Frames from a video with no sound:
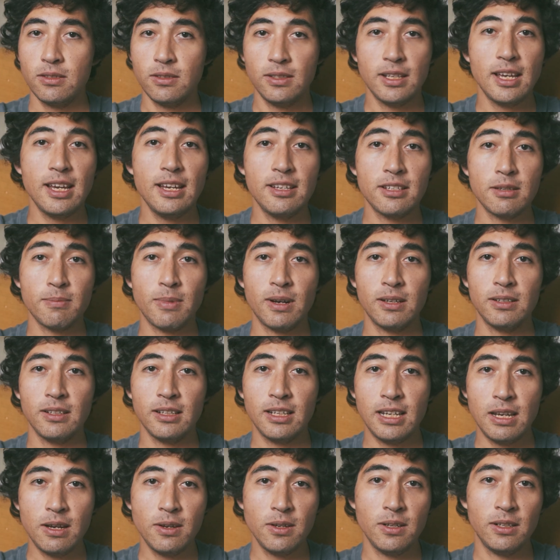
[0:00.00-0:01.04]
Today is about the
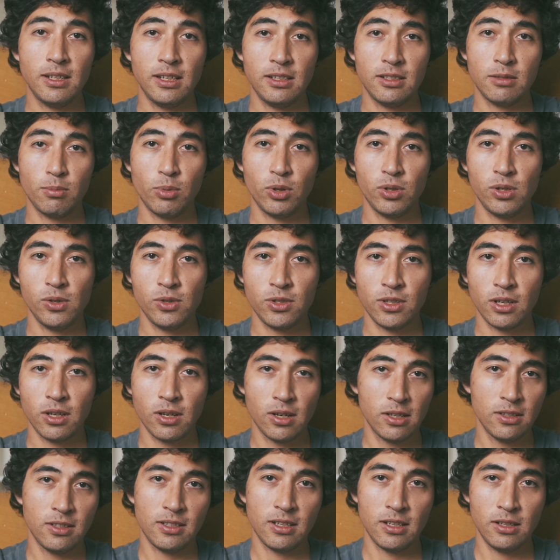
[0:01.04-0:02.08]
gear you need to produce the
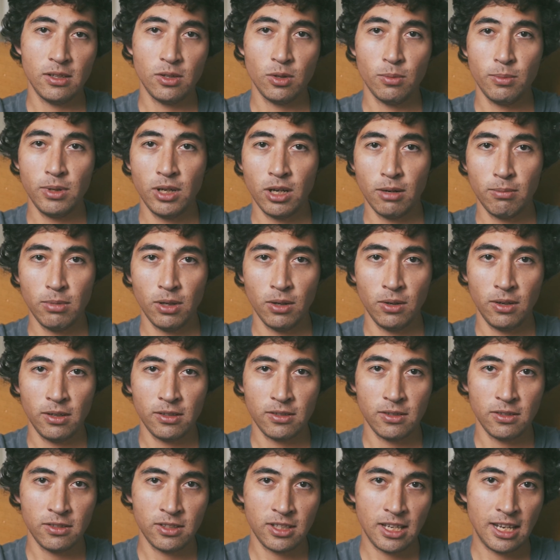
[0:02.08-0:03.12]
content you'll be uploading
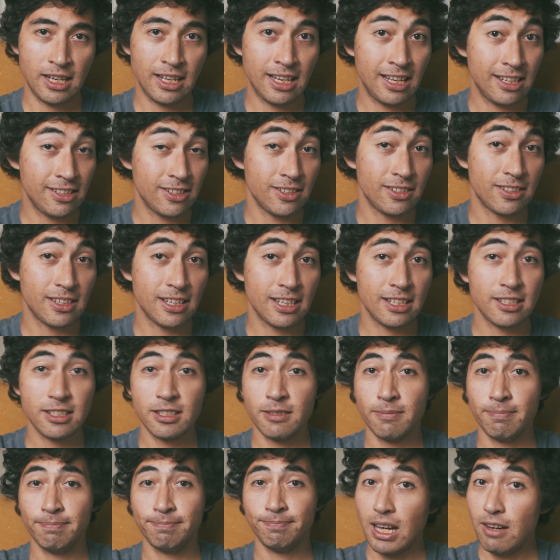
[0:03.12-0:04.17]
to said
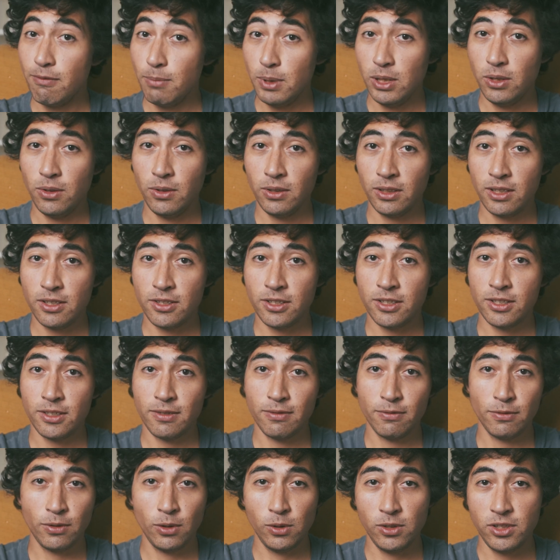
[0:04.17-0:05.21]
agencies. I've been doing this
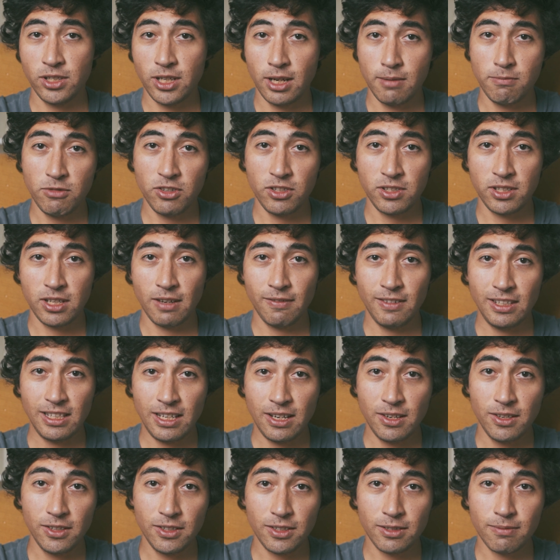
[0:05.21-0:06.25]
full-time for 7
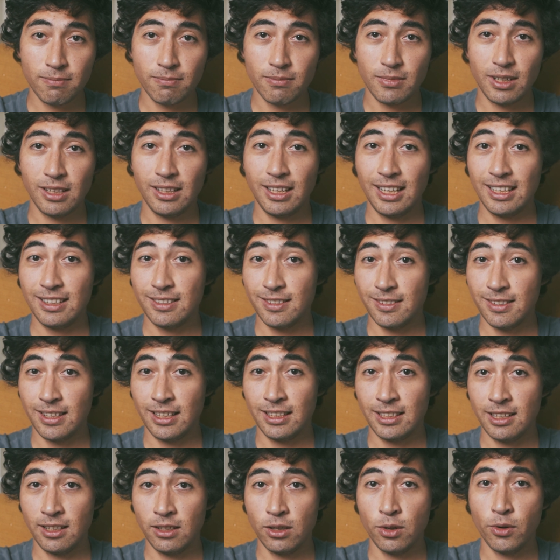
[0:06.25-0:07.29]
years. I like to
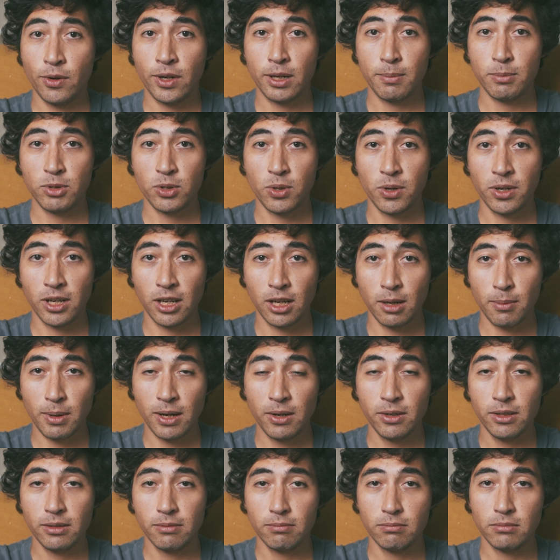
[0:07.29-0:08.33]
think I know what I'm talking
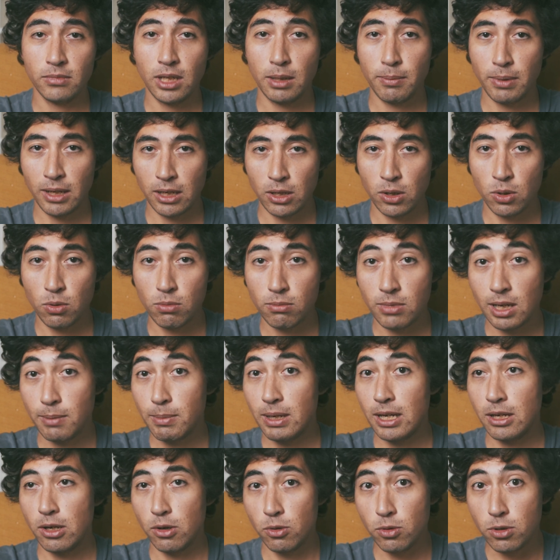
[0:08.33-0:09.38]
about. Maybe I do,
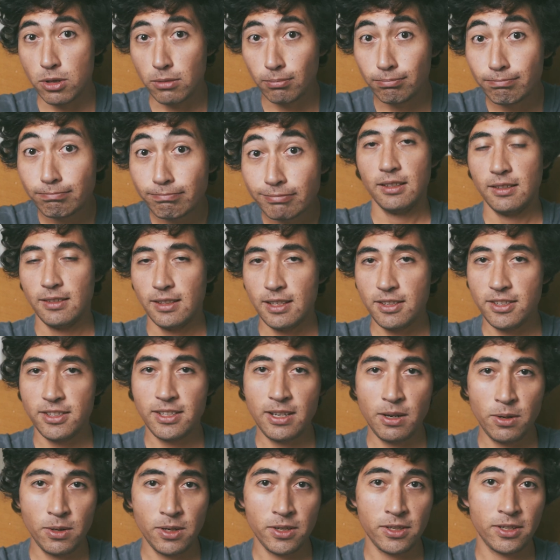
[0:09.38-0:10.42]
maybe I don't. This
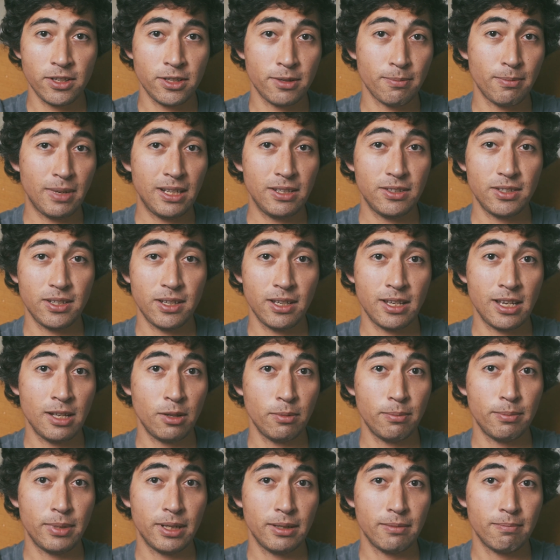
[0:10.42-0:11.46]
series is meant to
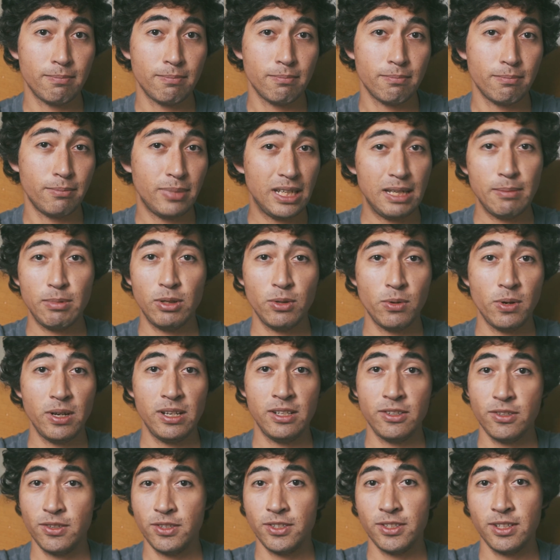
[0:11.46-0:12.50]
help people who are
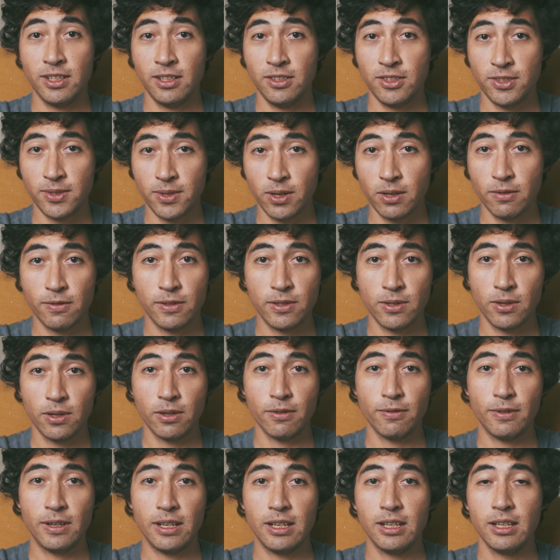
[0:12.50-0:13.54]
interested in stock
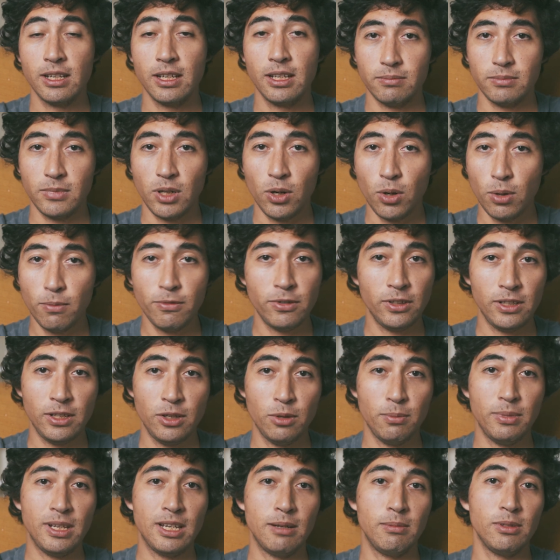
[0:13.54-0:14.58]
photography. Hopefully
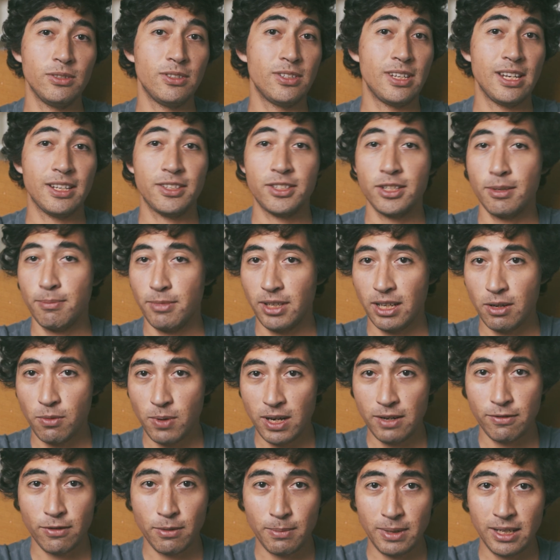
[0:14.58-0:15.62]
you'll be able to take something
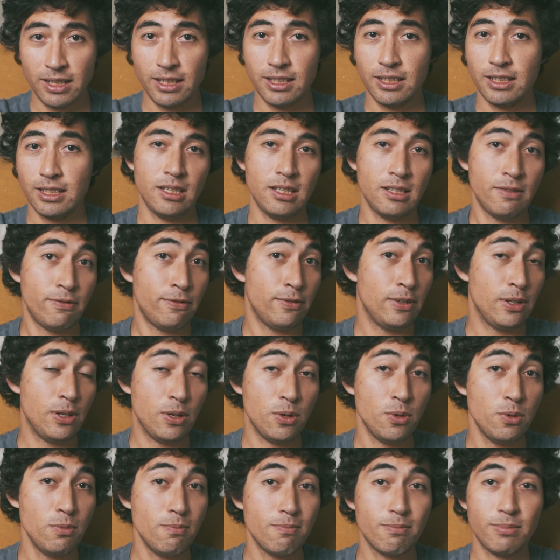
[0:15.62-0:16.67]
away from it. If you
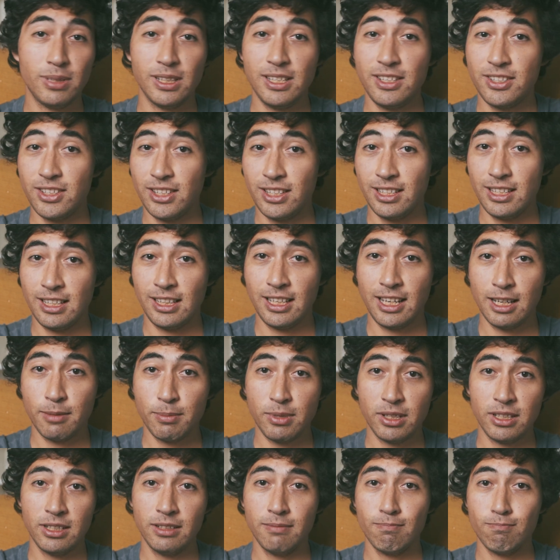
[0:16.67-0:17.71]
do, please hit the like
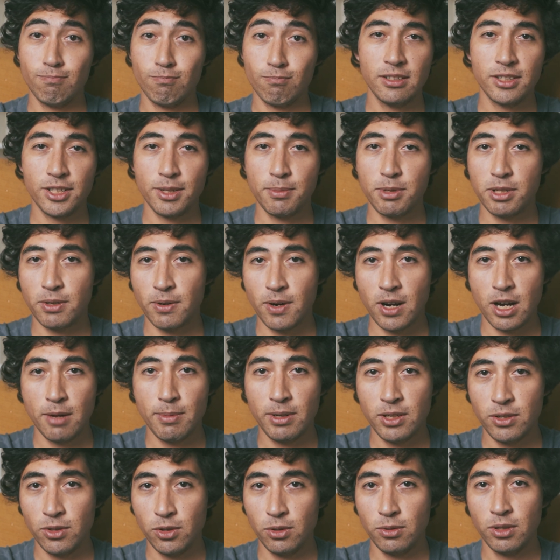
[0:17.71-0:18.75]
button, subscribe,
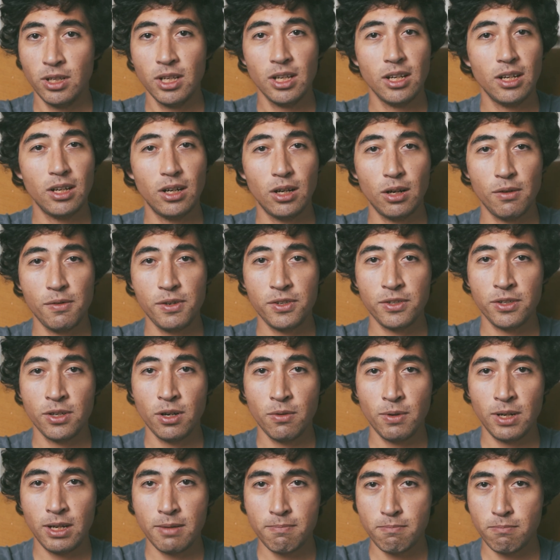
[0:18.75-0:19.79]
and you'll always
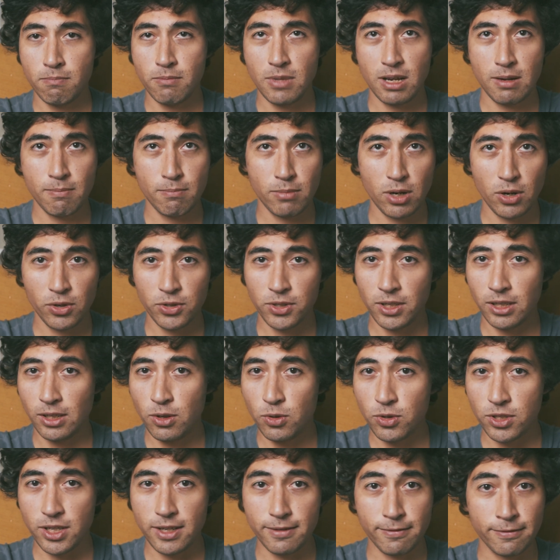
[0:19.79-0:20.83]
know when I'm posting
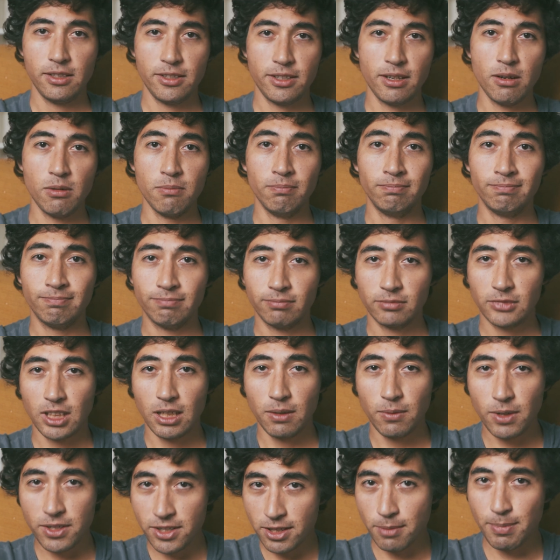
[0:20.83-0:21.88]
new stuff. So,
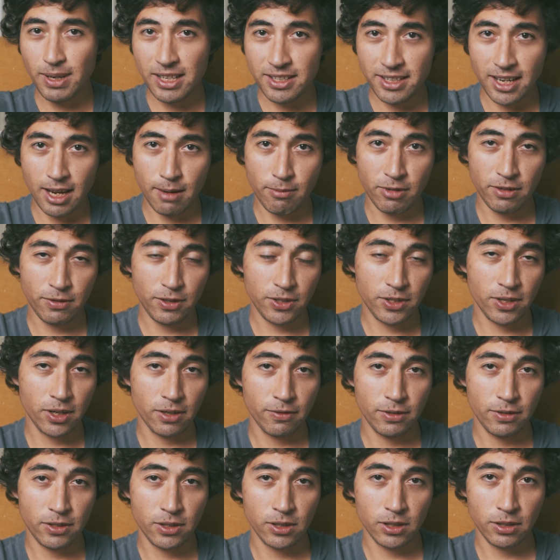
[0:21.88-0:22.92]
what's the best camera for
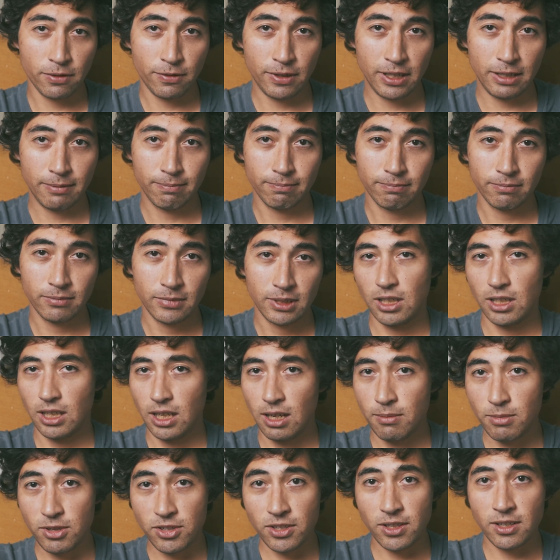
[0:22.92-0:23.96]
stock photography?
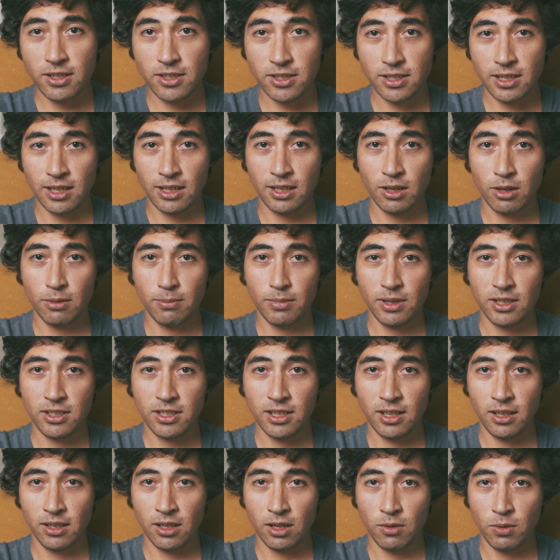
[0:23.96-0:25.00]
I'm just going to start out by
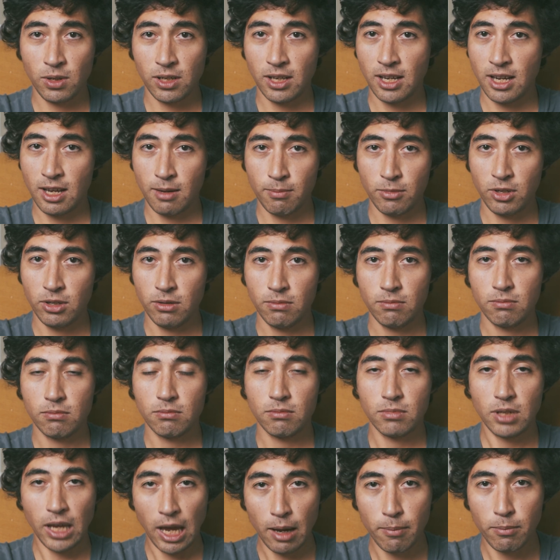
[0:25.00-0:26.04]
telling you what
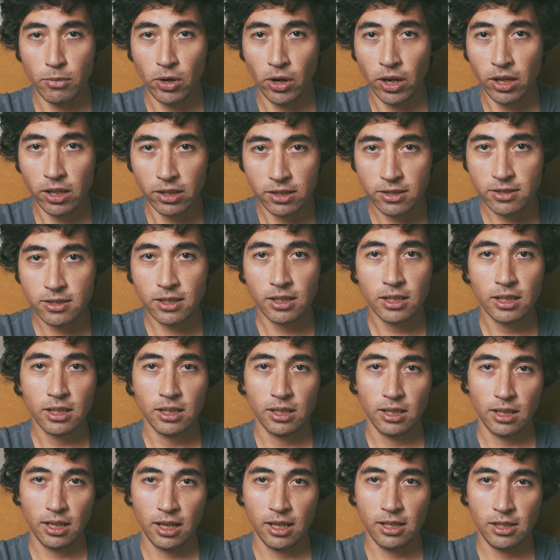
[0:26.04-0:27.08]
cameras
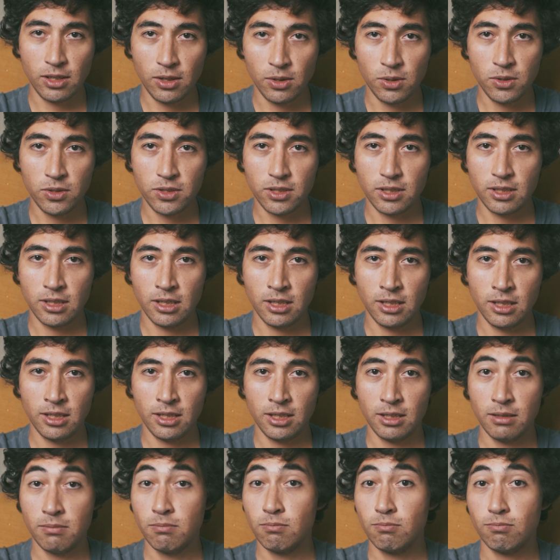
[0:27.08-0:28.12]
I use
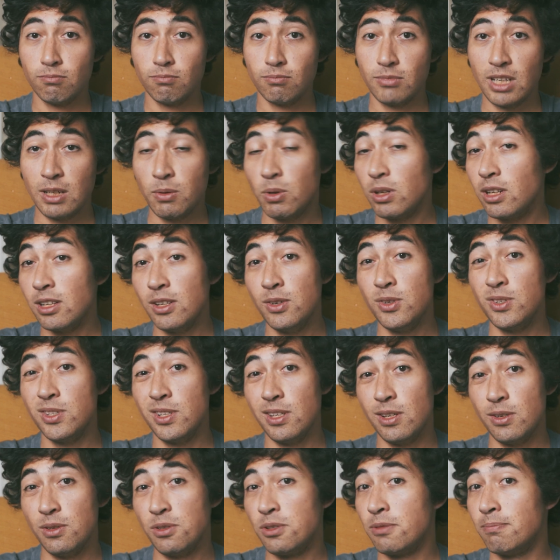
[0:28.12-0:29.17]
and what I used
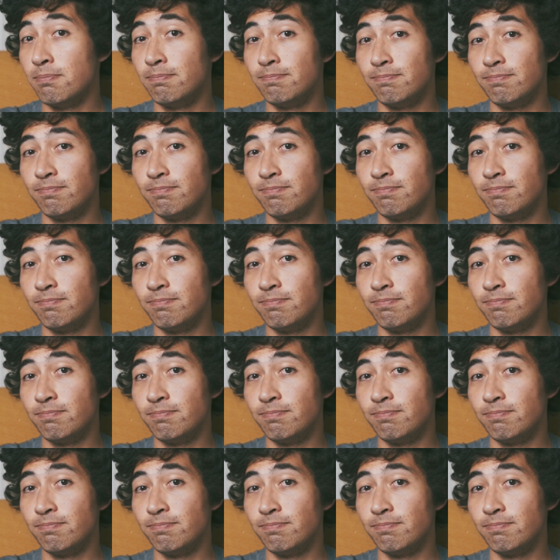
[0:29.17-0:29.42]
to use.